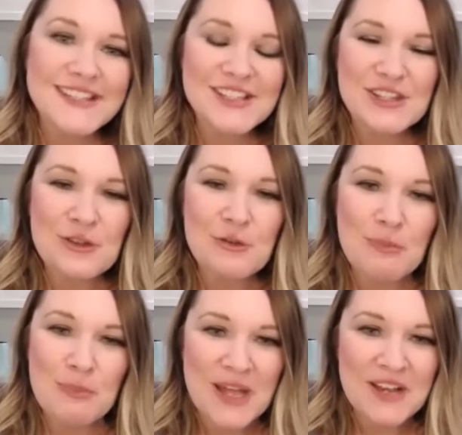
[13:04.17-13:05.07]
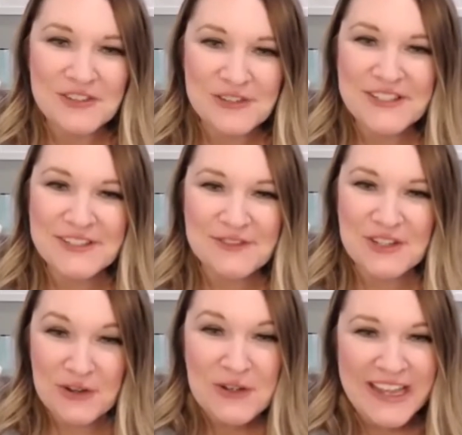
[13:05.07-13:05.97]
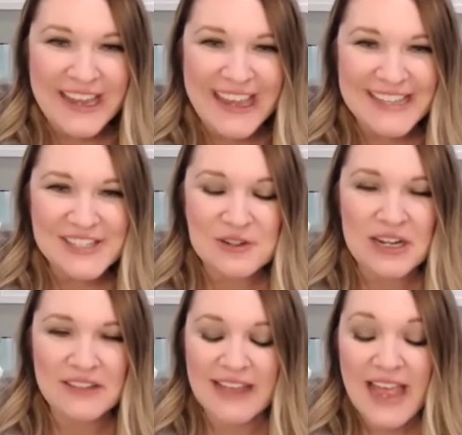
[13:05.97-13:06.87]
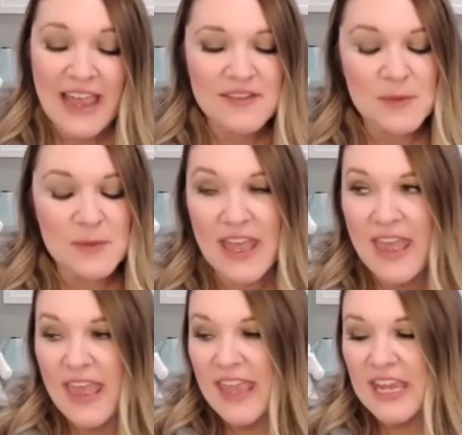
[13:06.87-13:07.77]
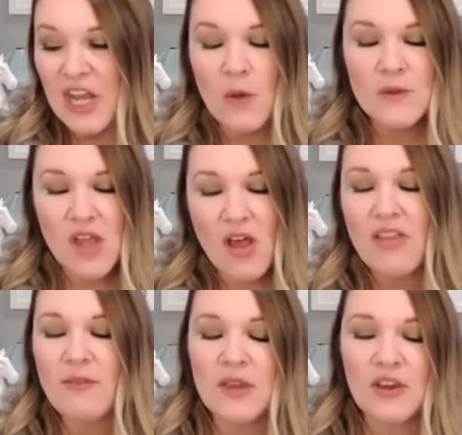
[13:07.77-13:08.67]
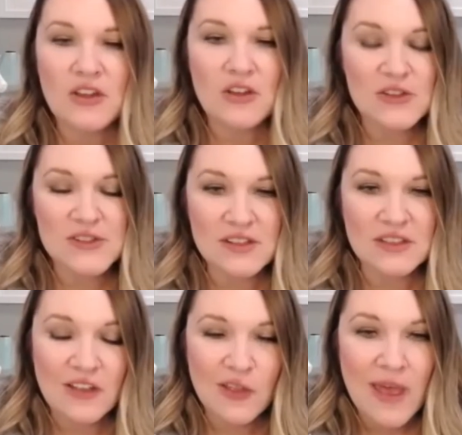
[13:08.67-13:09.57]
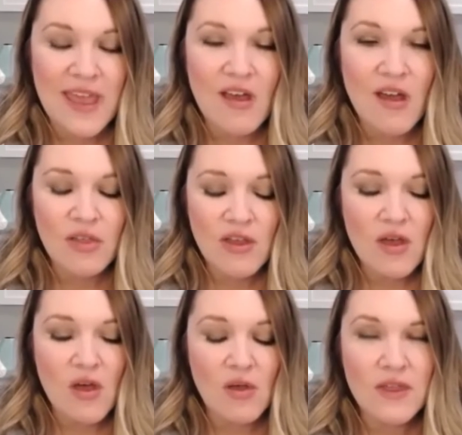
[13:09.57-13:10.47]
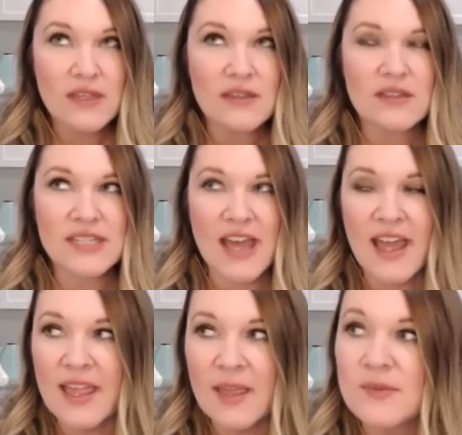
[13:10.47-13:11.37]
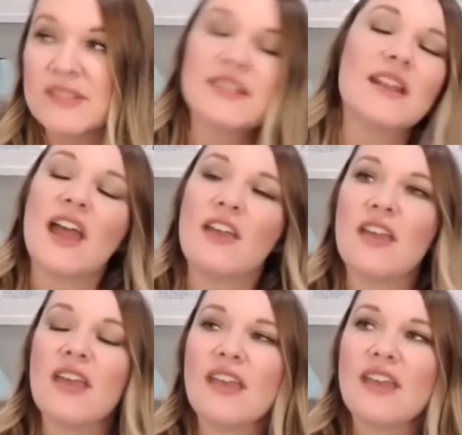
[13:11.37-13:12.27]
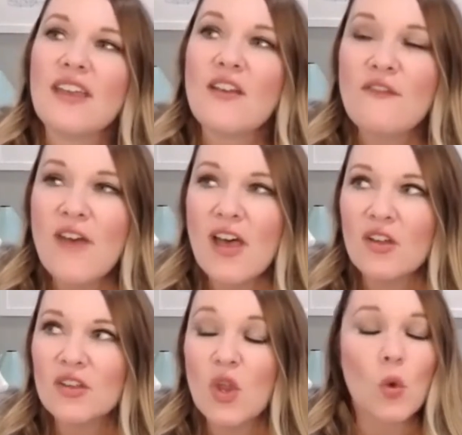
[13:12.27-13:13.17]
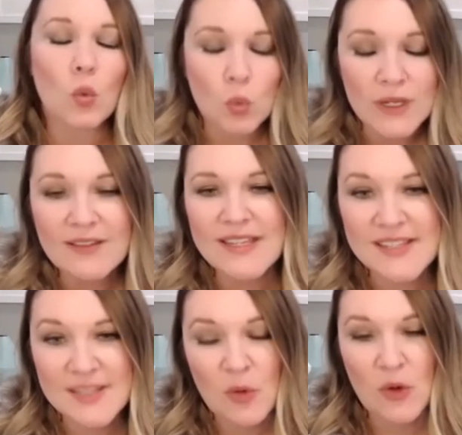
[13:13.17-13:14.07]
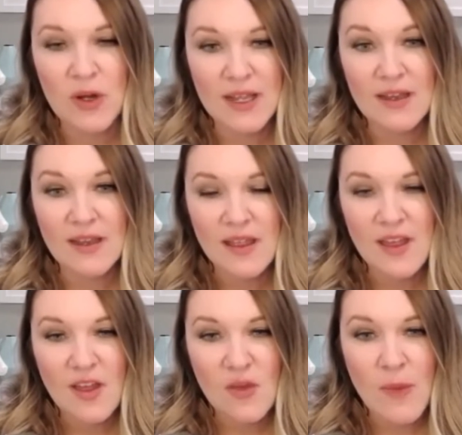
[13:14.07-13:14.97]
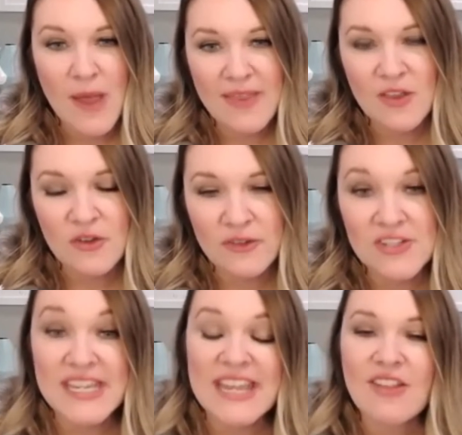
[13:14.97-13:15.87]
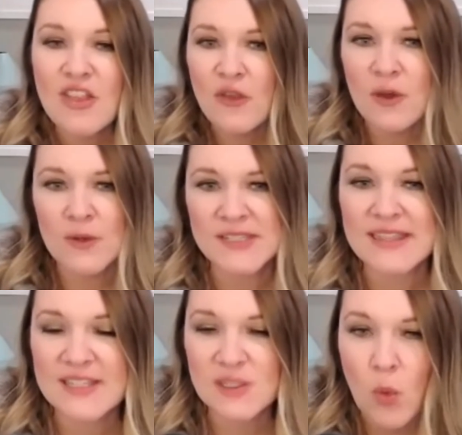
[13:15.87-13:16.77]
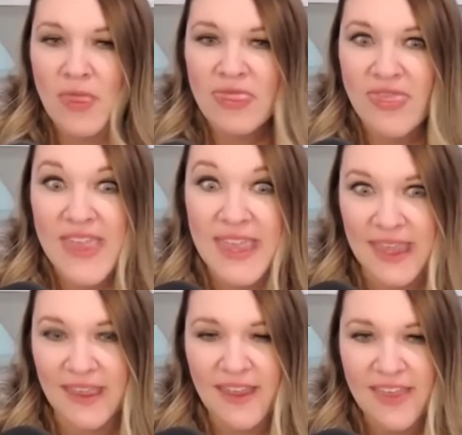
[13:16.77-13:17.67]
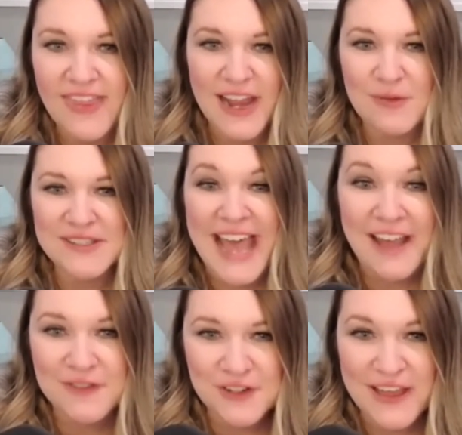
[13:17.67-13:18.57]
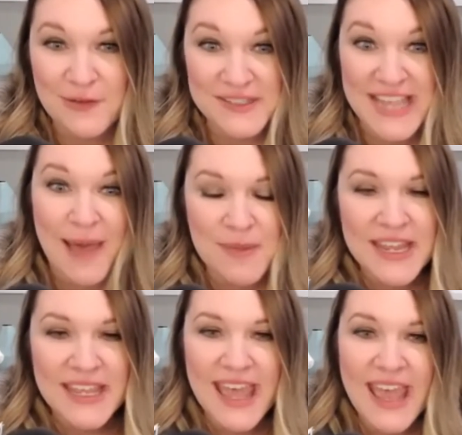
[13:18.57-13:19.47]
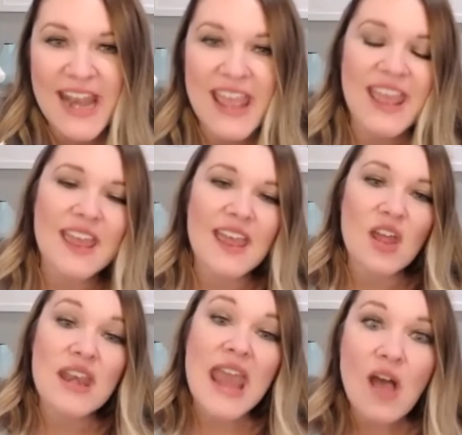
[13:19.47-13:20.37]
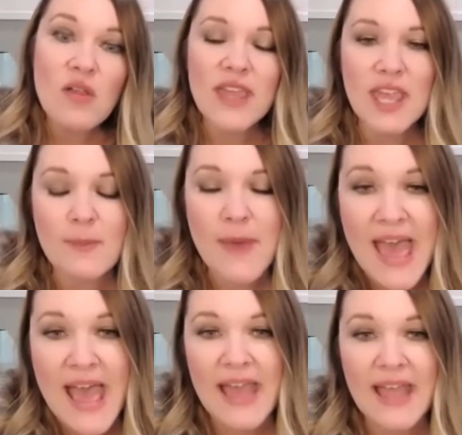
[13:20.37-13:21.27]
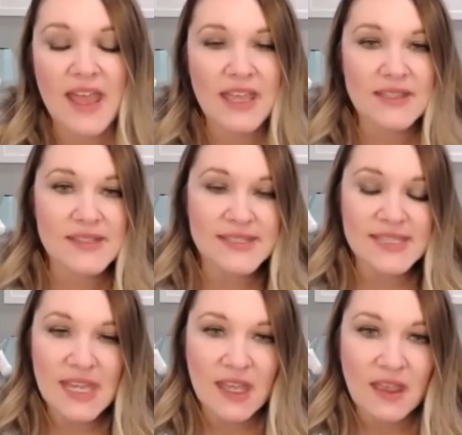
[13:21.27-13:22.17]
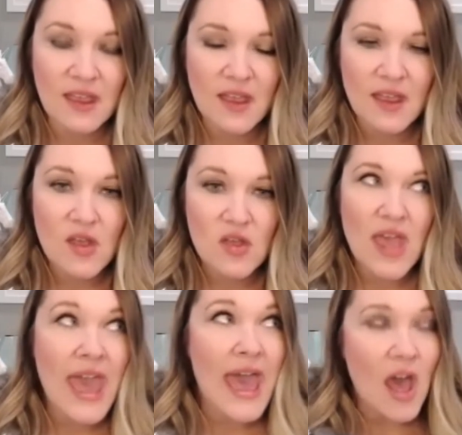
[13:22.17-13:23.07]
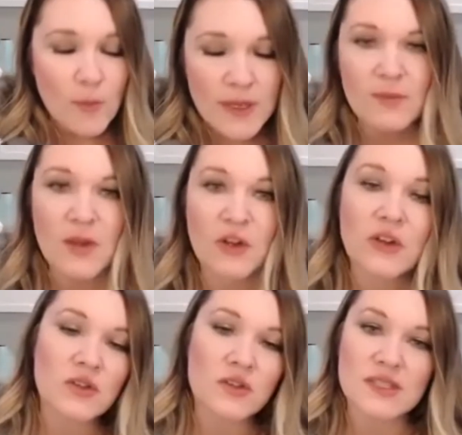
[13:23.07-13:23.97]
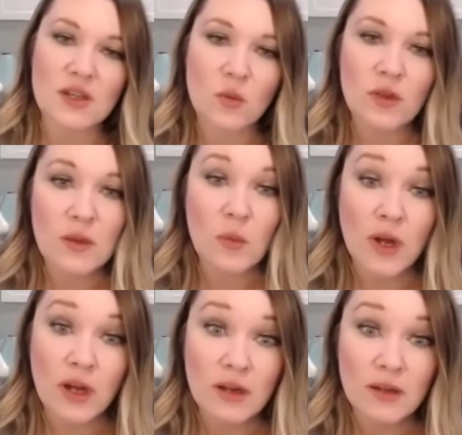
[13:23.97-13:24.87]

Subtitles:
2 bundles of joy into our lives. But, it was all the miracles along the way, all the times that I felt really supported by the universe, even though there wasn't this one thing that I was after that was happening yet. Mm-hmm. Now looking back, I can see how many miracles there really were.